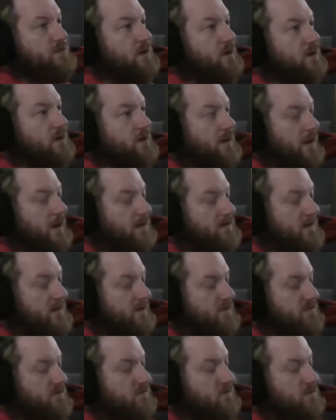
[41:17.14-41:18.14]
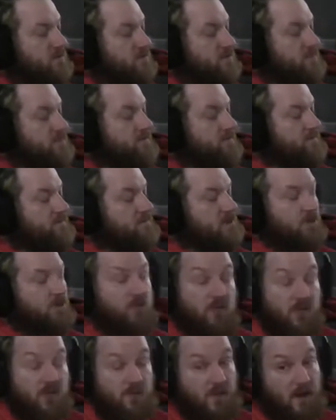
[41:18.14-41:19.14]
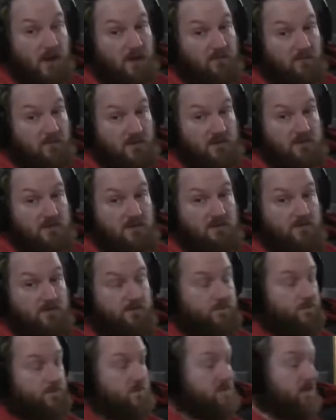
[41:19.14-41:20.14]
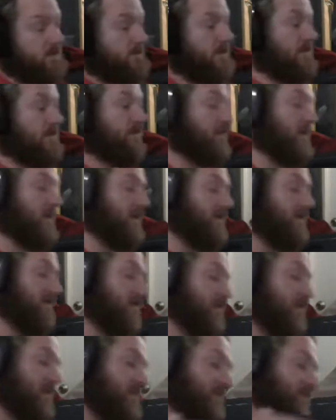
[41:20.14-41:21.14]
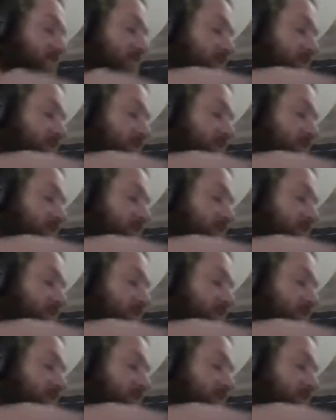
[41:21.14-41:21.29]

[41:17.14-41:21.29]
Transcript: Oh yeah, sample spools. So 3D Medic Vince sent me a file for one,